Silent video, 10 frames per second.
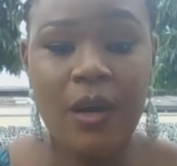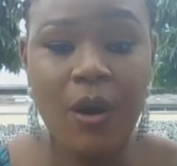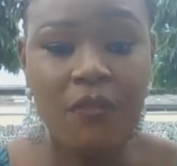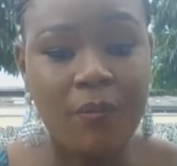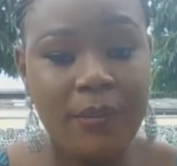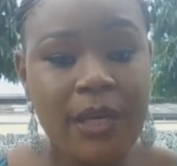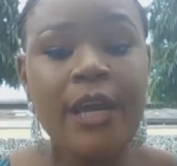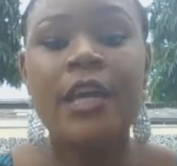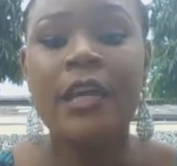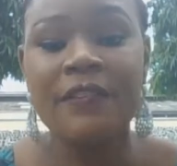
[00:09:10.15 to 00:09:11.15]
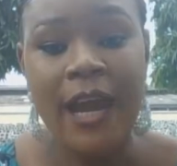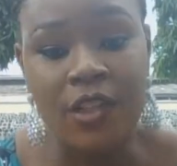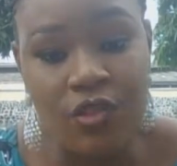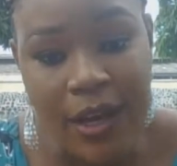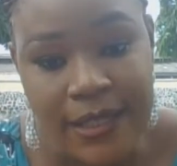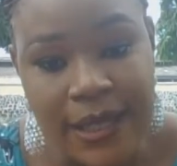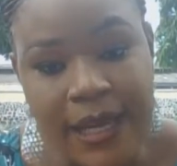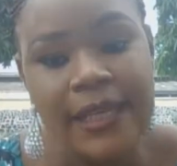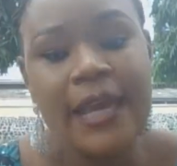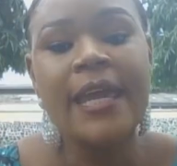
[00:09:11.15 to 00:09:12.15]
Well, for me, if you are
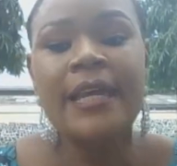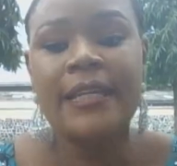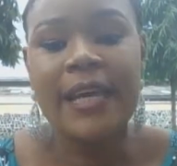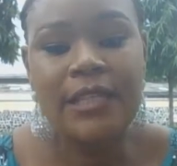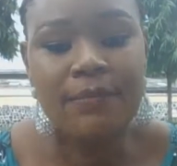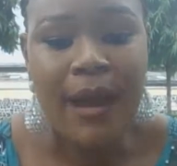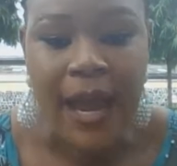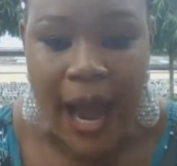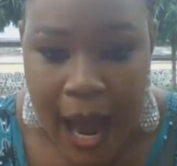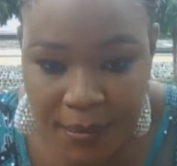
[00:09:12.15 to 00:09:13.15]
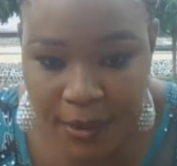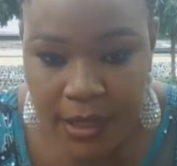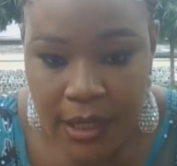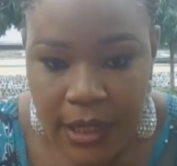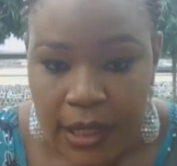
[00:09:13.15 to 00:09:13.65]
interested in getting my herbs,